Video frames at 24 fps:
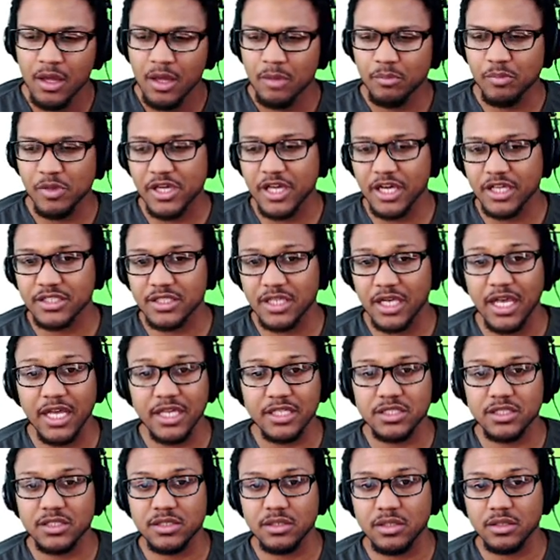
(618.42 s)
because
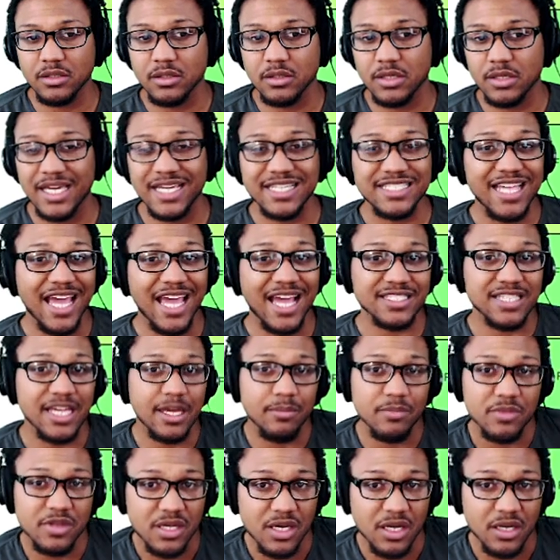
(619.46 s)
it's the exact
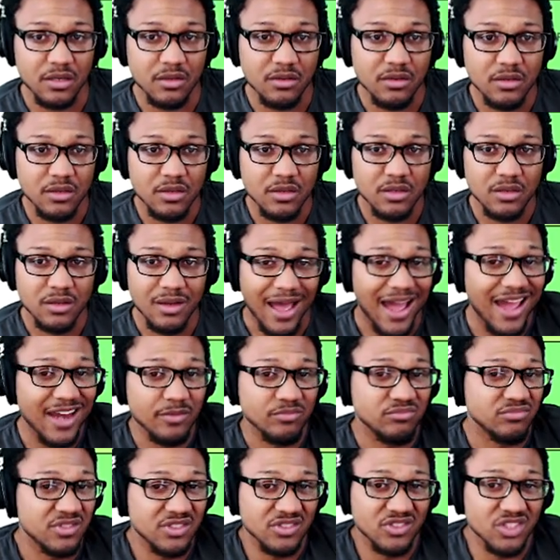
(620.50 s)
same thing. I
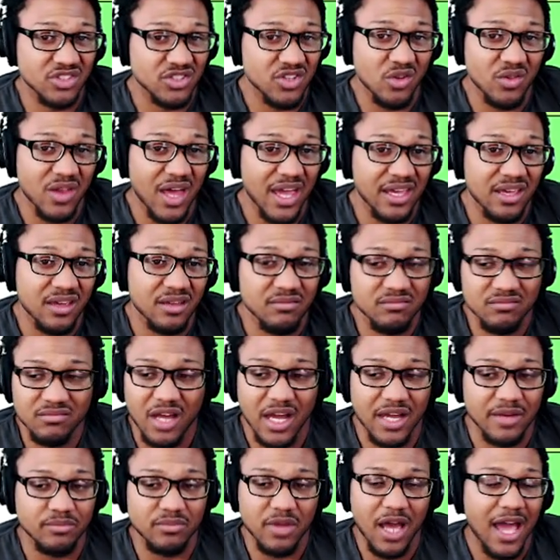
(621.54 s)
just don't like it.
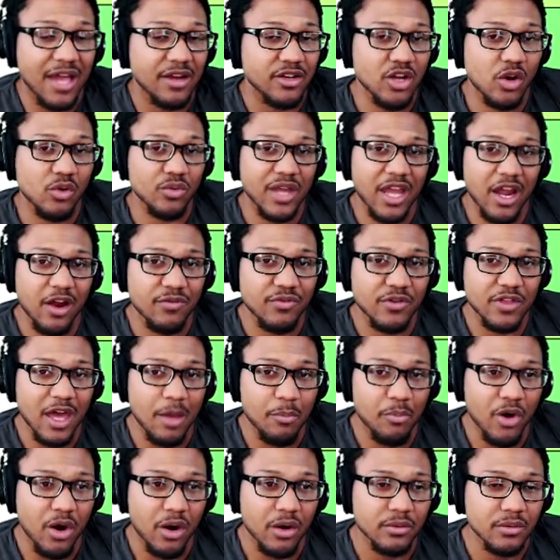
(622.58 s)
I, I don't care for that
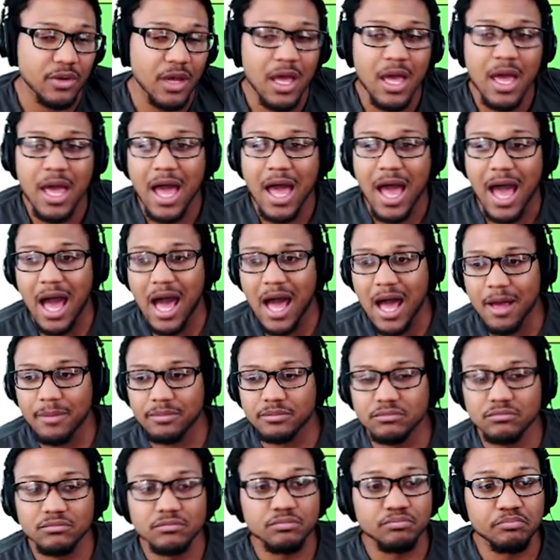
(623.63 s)
part. Uh,
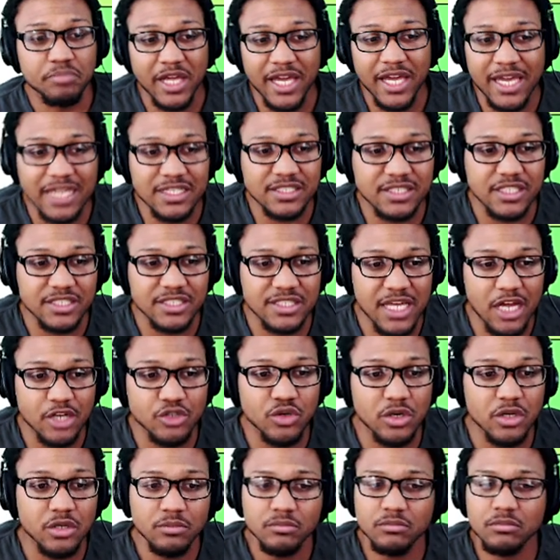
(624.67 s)
playing as
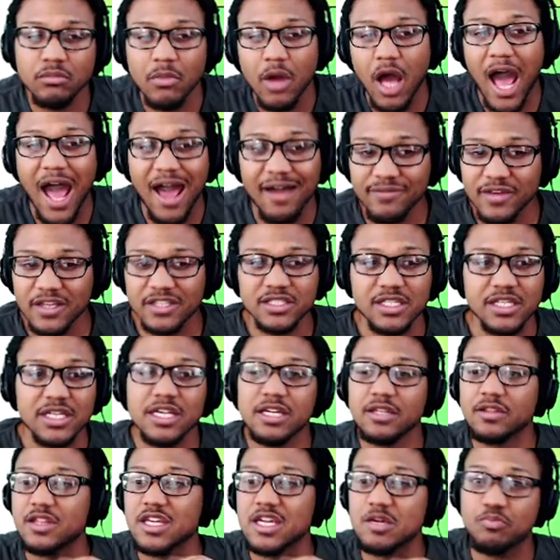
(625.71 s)
Kassandra,
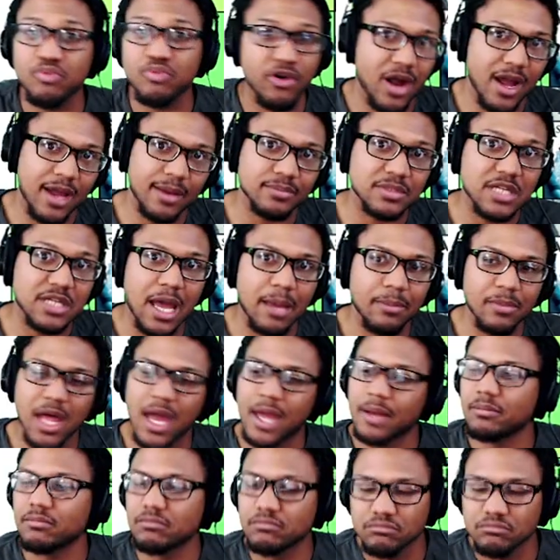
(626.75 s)
obviously the prime
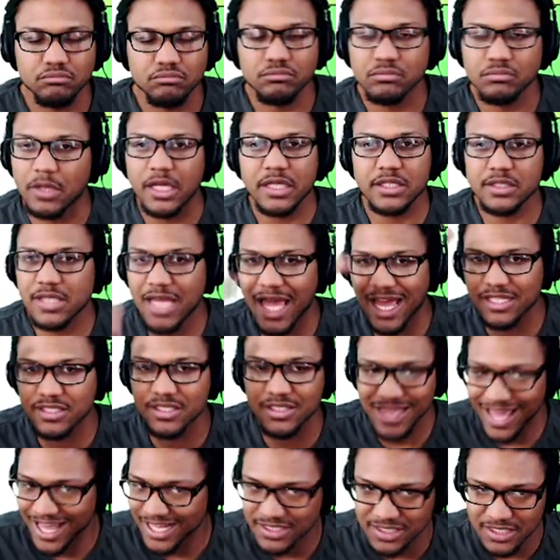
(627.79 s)
timeline. It, that's
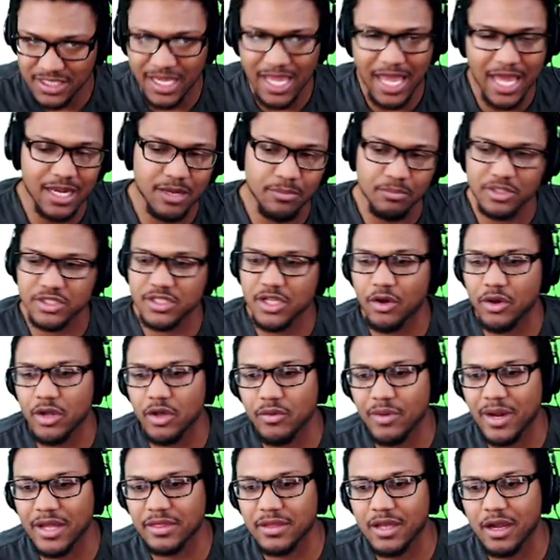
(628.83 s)
that's the canon material
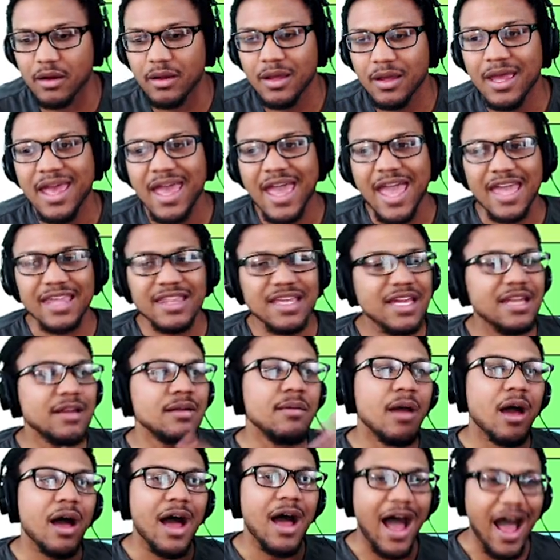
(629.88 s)
right there. And then
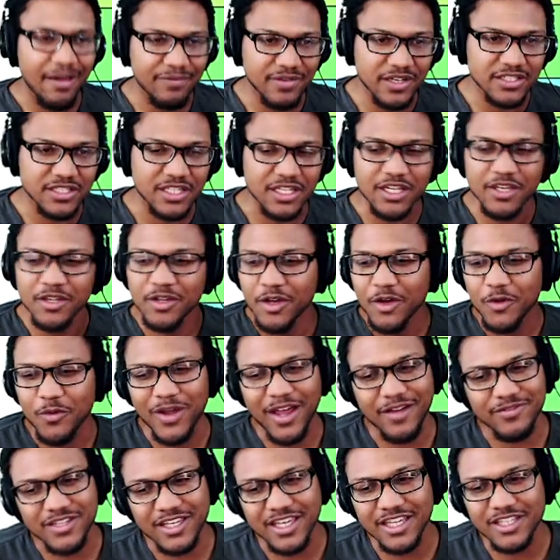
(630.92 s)
obviously we
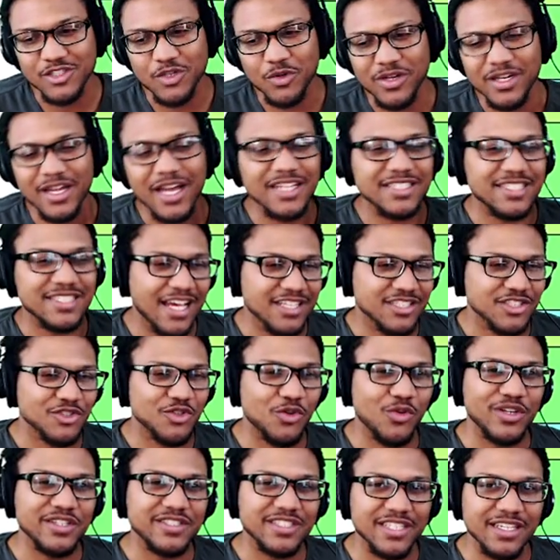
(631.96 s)
have to get to it. Assassin's
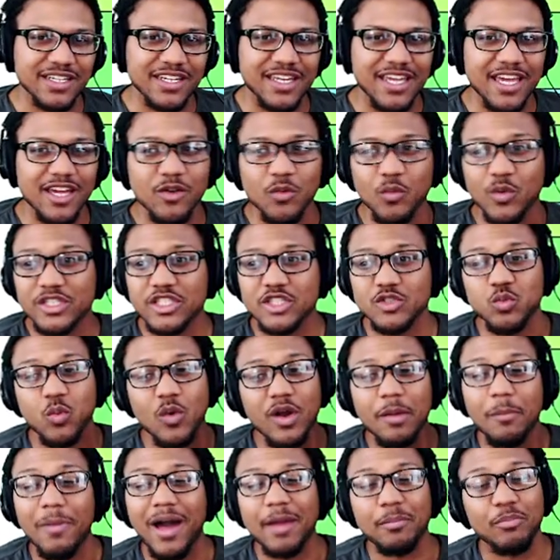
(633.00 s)
Creed Syndicate, which is
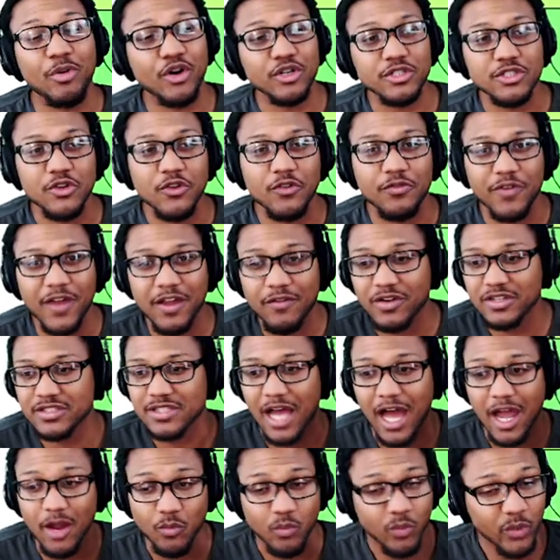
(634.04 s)
one of my personal favorites.
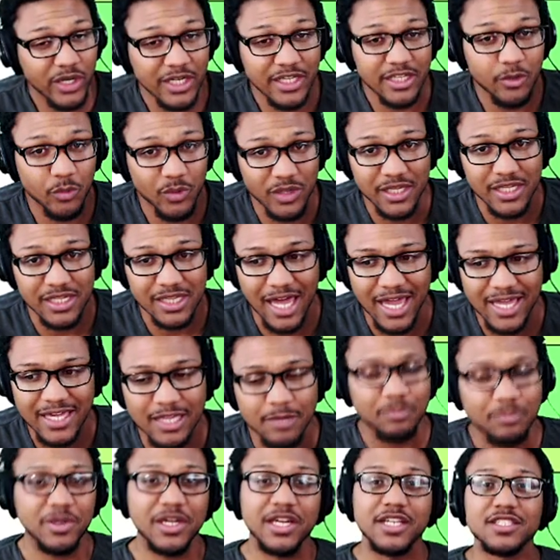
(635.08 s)
I really really like
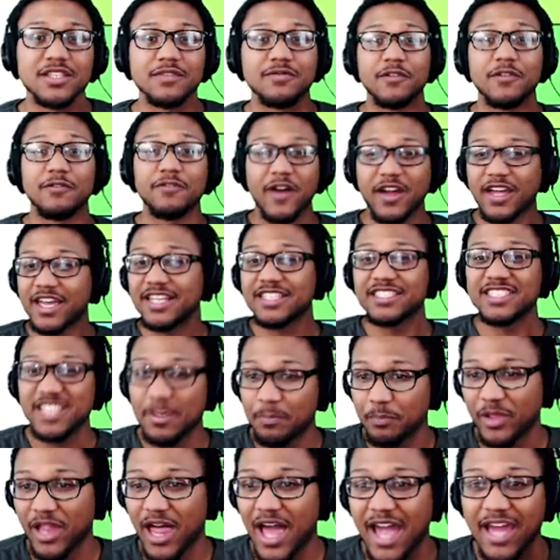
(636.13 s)
it because of the fucking
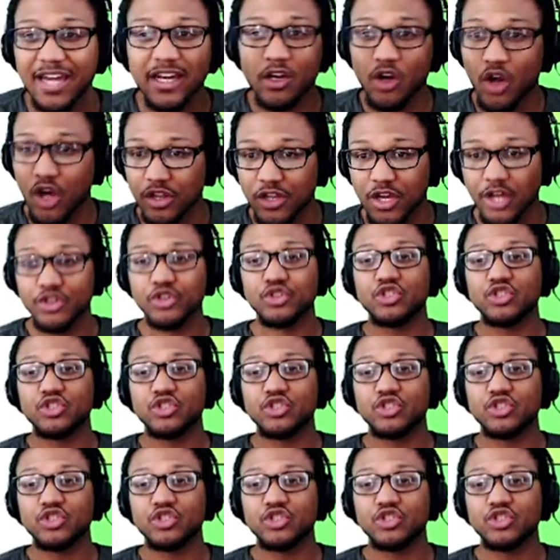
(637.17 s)
zip line and all the other